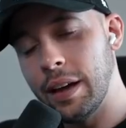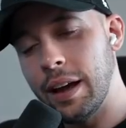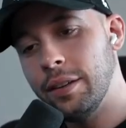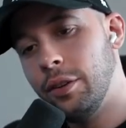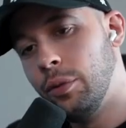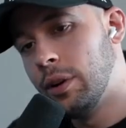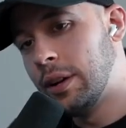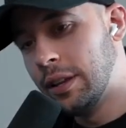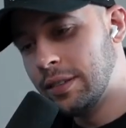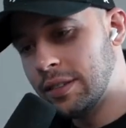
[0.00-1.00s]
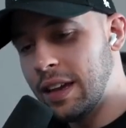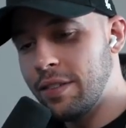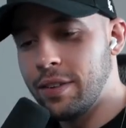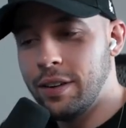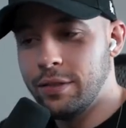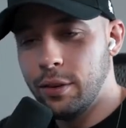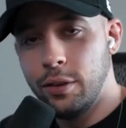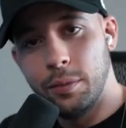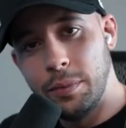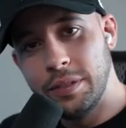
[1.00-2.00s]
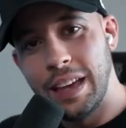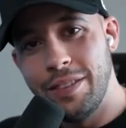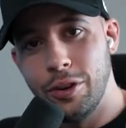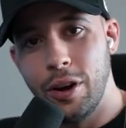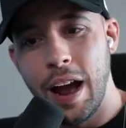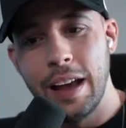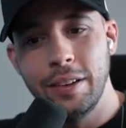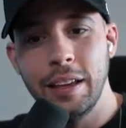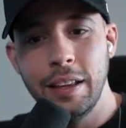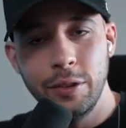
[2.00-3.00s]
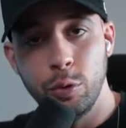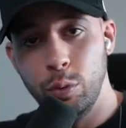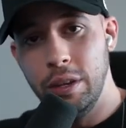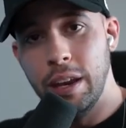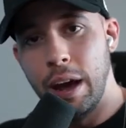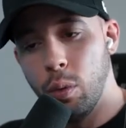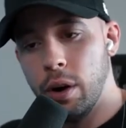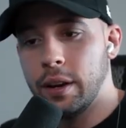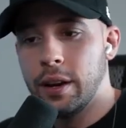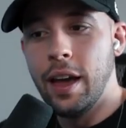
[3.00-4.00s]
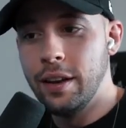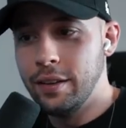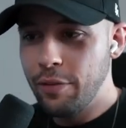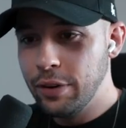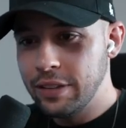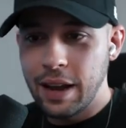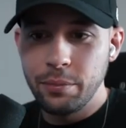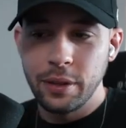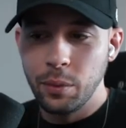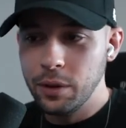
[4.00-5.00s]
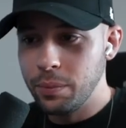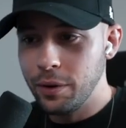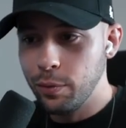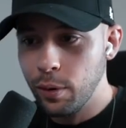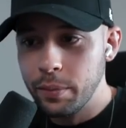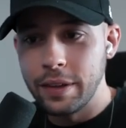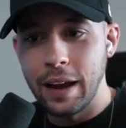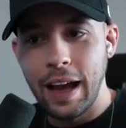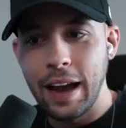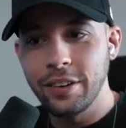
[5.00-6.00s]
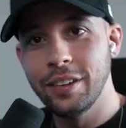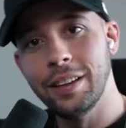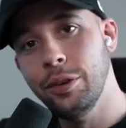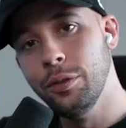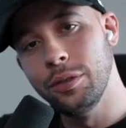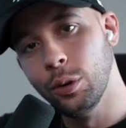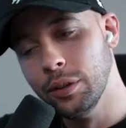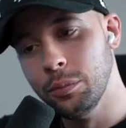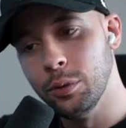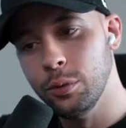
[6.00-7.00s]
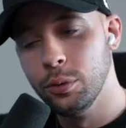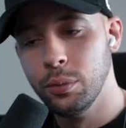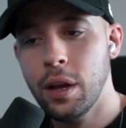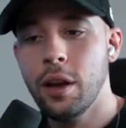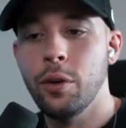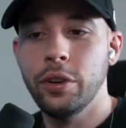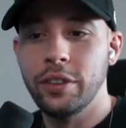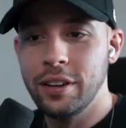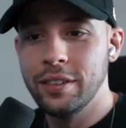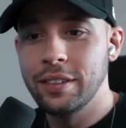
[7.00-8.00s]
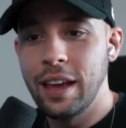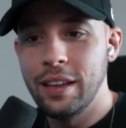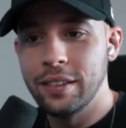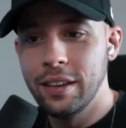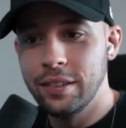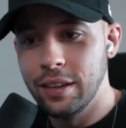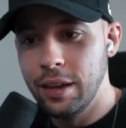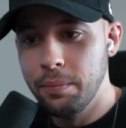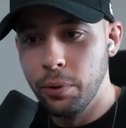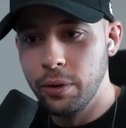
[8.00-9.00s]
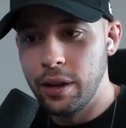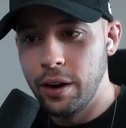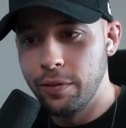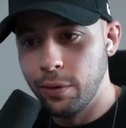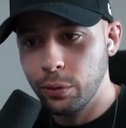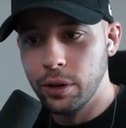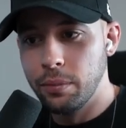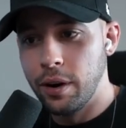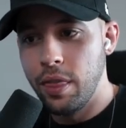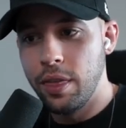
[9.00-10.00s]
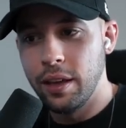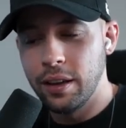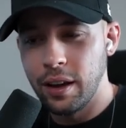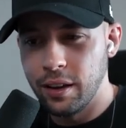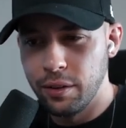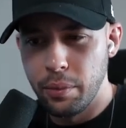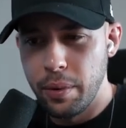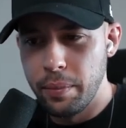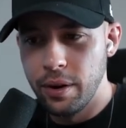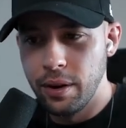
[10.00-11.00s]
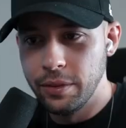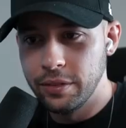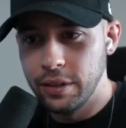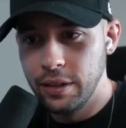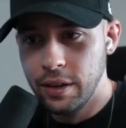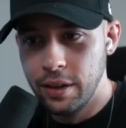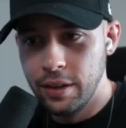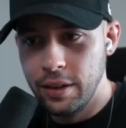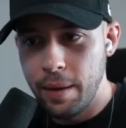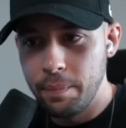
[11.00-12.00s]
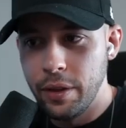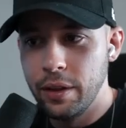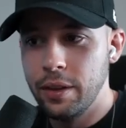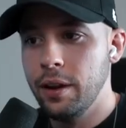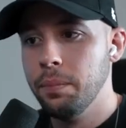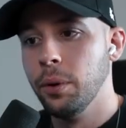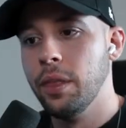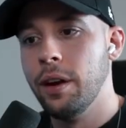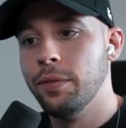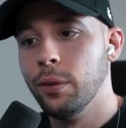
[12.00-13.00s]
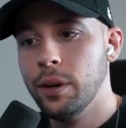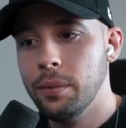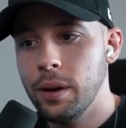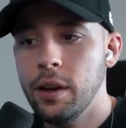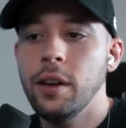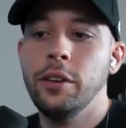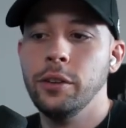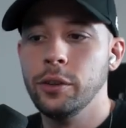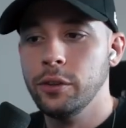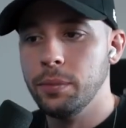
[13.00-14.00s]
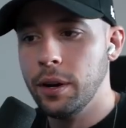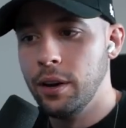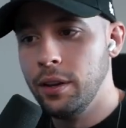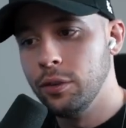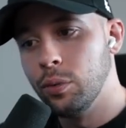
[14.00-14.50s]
that, you want to click save, and it's going to be saving your ad into the network. And every time someone performs that action that you told them to do, which in this case is input their phone number, I think, I can't remember, let me see. Yep, they input their phone number, you're going to be earning